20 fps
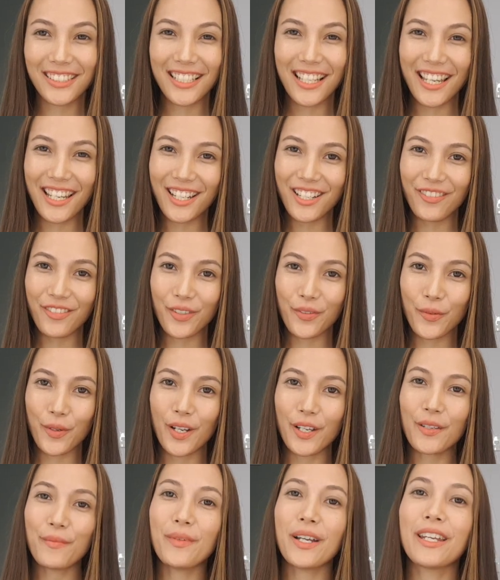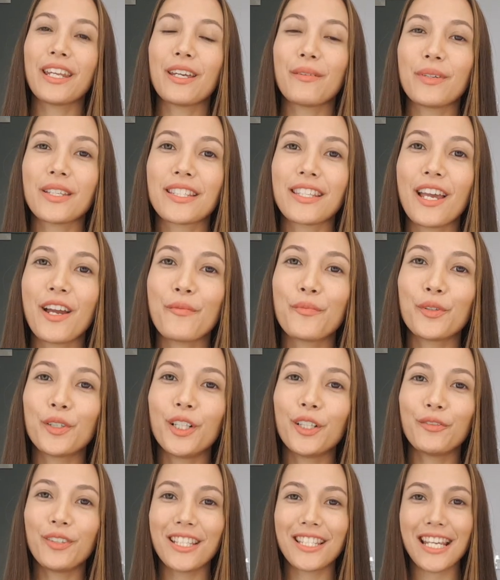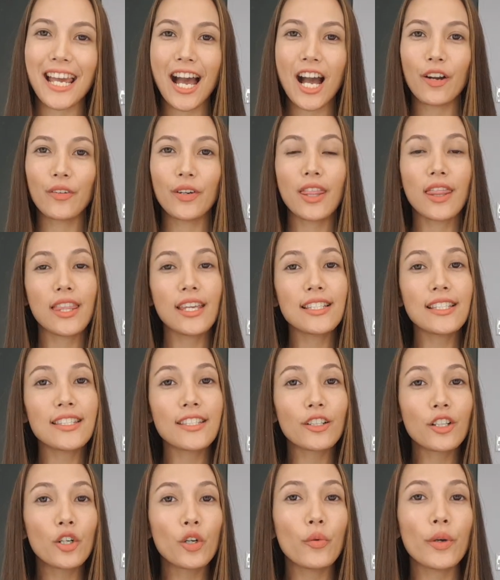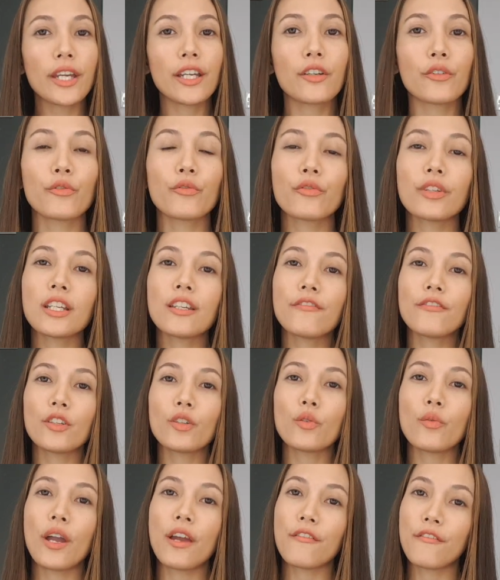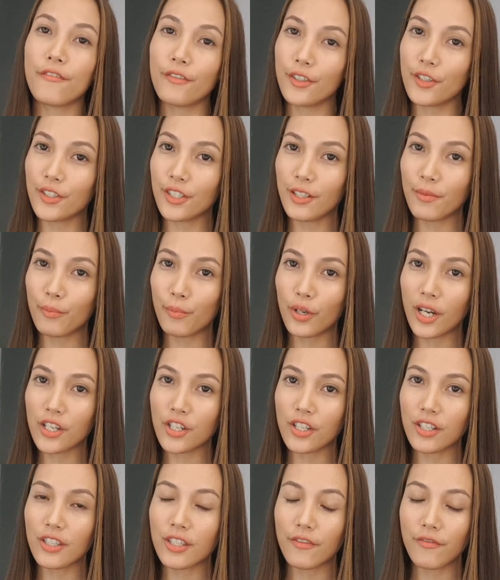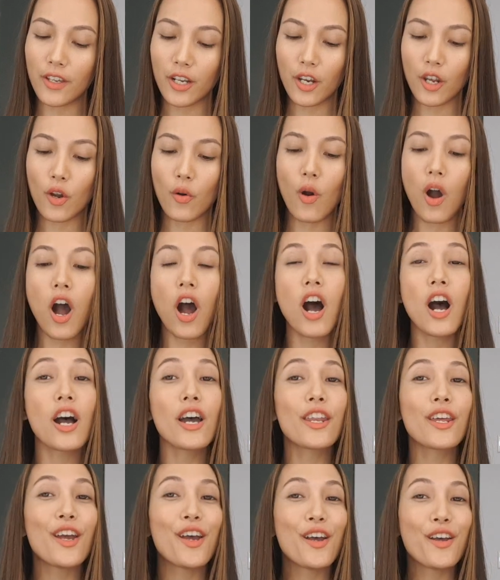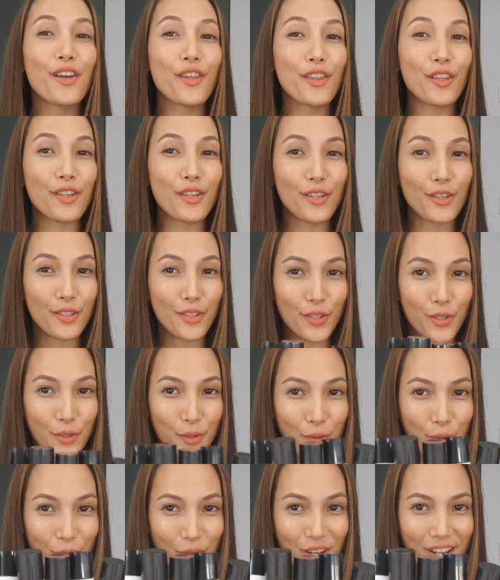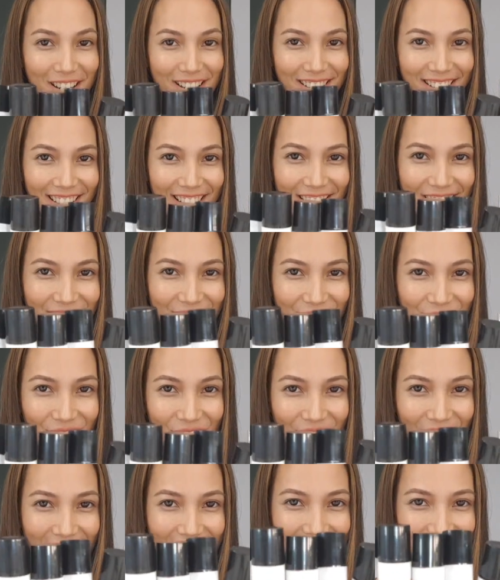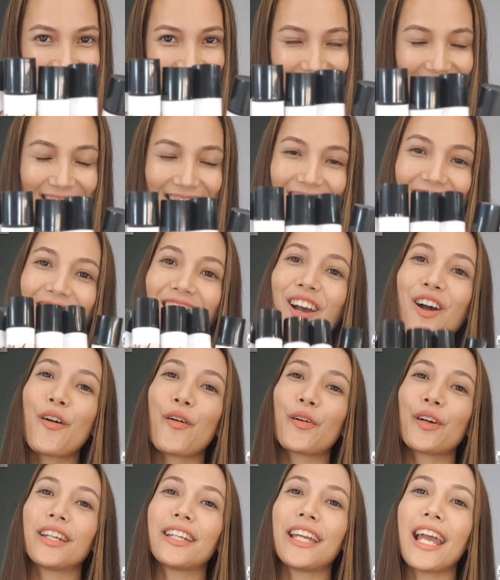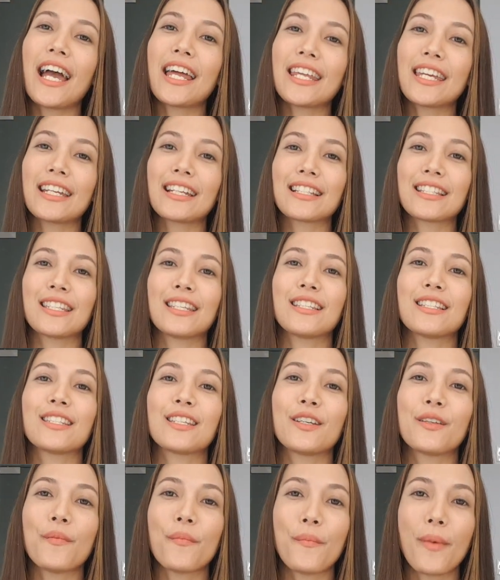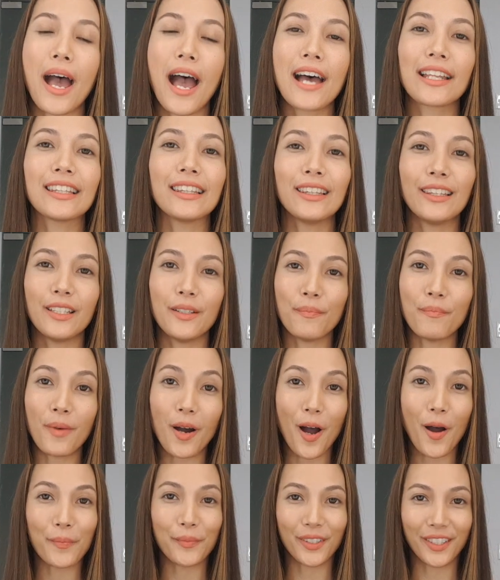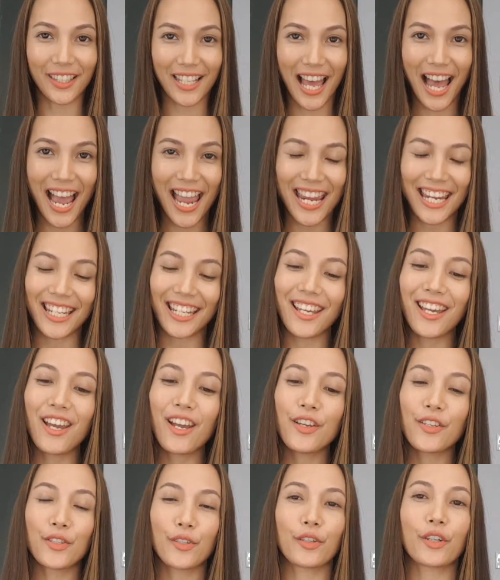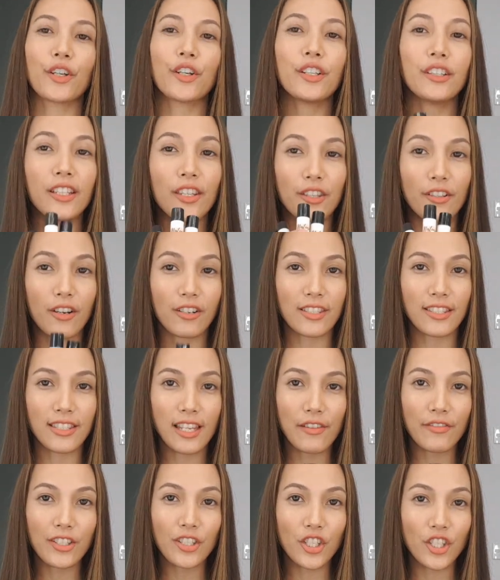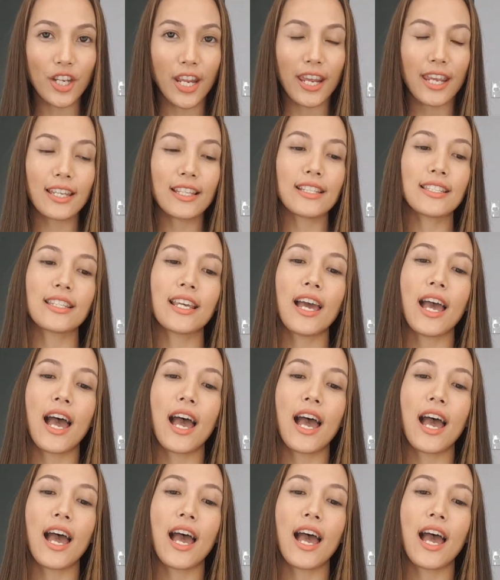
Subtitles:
Hey everyone, my name is Ridao and this is a quick review and first impressions video on the Natura Cosmetics Organic Tinted Matte Lip Balm line. So currently there are 7 shades.